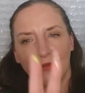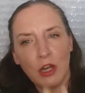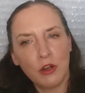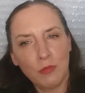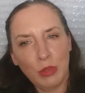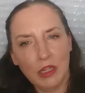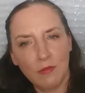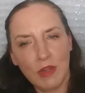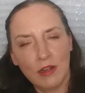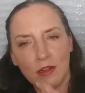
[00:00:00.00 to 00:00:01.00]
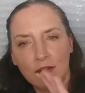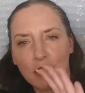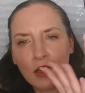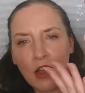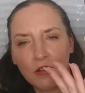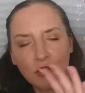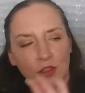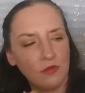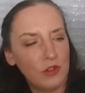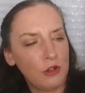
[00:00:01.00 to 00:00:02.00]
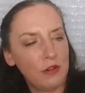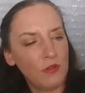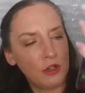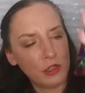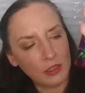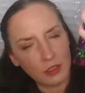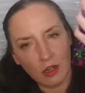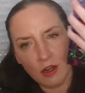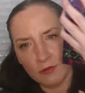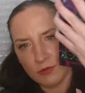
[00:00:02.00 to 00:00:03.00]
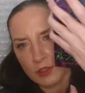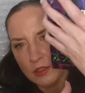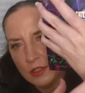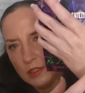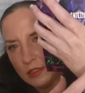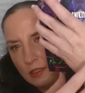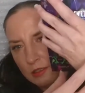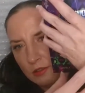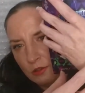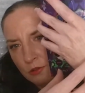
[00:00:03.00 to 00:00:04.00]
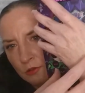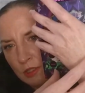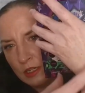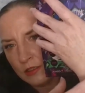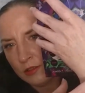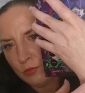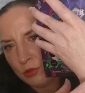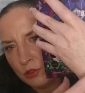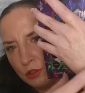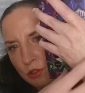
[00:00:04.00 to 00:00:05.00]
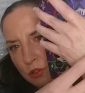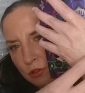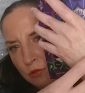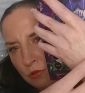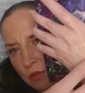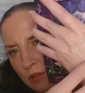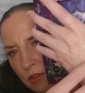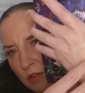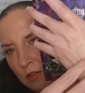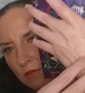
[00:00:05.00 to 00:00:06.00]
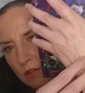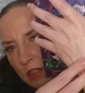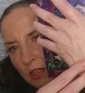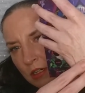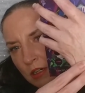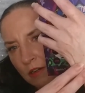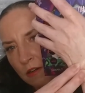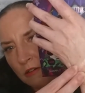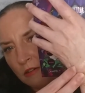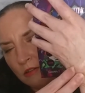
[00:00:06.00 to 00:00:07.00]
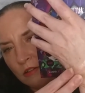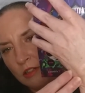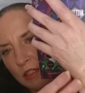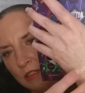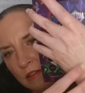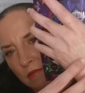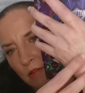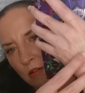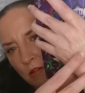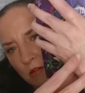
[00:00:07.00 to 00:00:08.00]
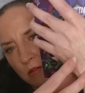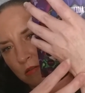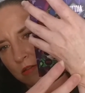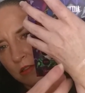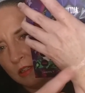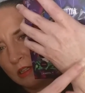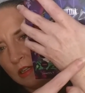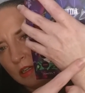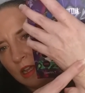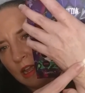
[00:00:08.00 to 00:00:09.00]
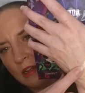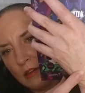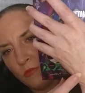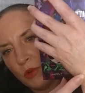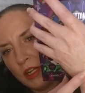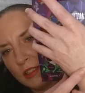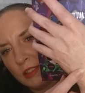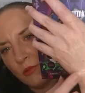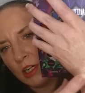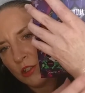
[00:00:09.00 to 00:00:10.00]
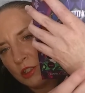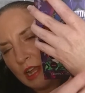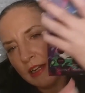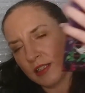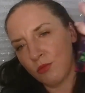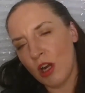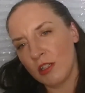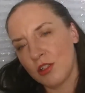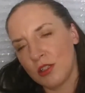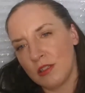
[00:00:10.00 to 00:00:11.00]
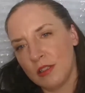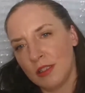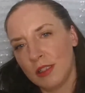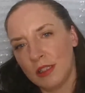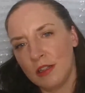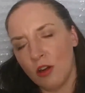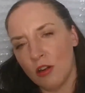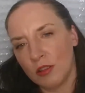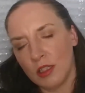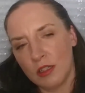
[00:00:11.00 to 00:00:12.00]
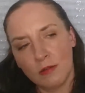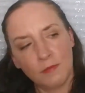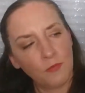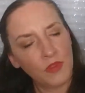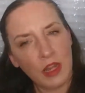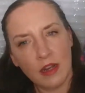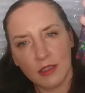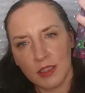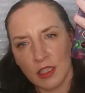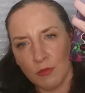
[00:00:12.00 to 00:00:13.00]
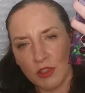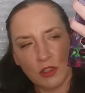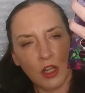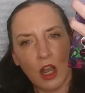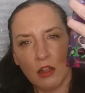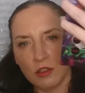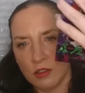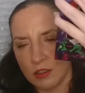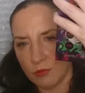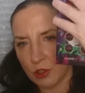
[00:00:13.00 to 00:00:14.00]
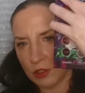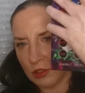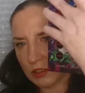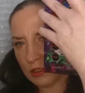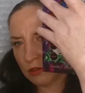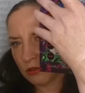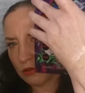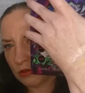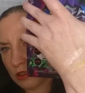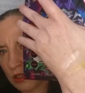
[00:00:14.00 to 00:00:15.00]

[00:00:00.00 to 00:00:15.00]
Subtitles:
very pigmented. The colors are very, very soft. So let's put you right here. Look at, I mean, when I swatched this in Ulta, and some of the colors were a little,